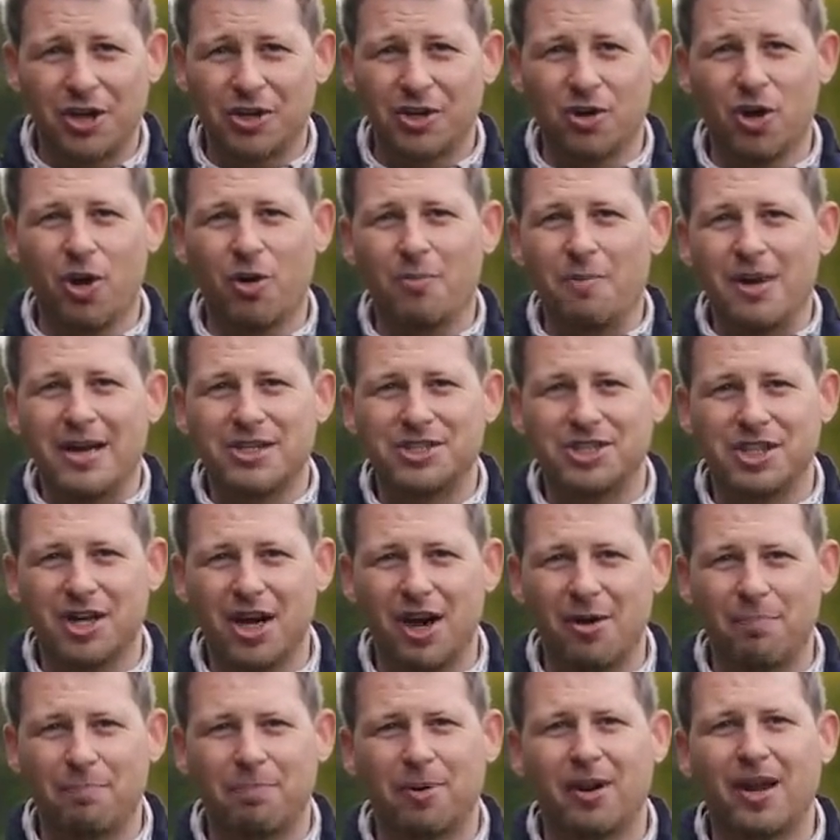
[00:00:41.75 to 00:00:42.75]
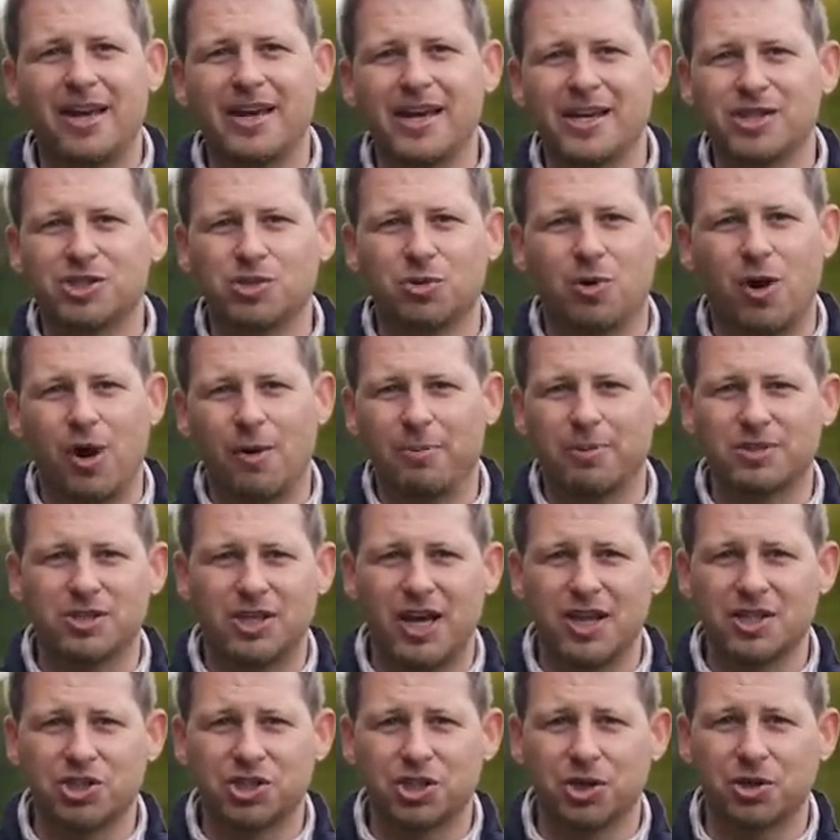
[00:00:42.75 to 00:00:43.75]
not messing up, playing to our
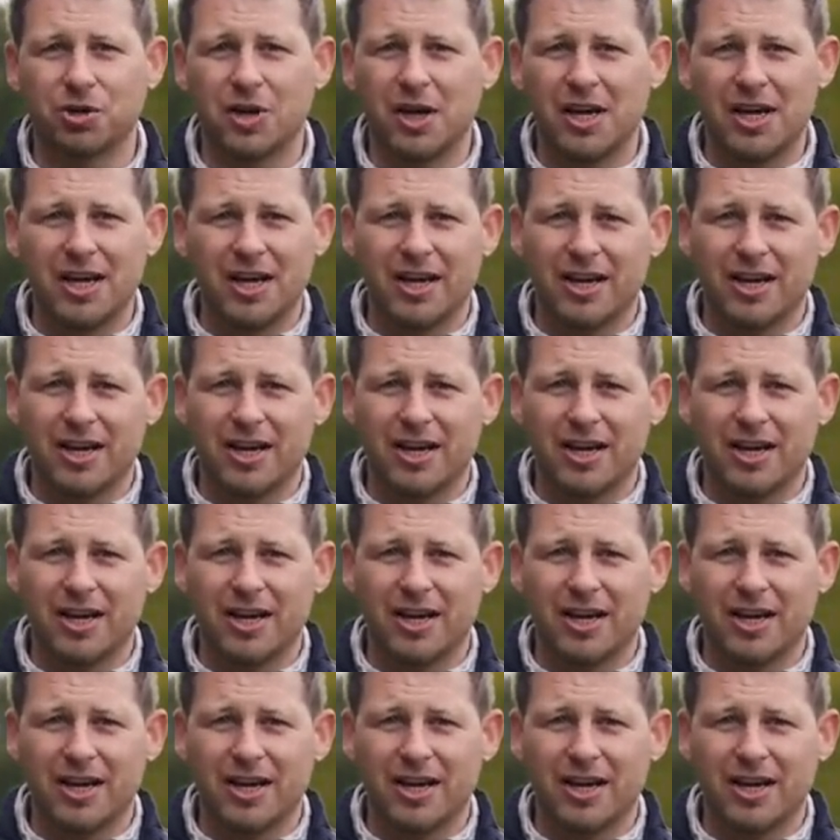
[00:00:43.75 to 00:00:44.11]
potential,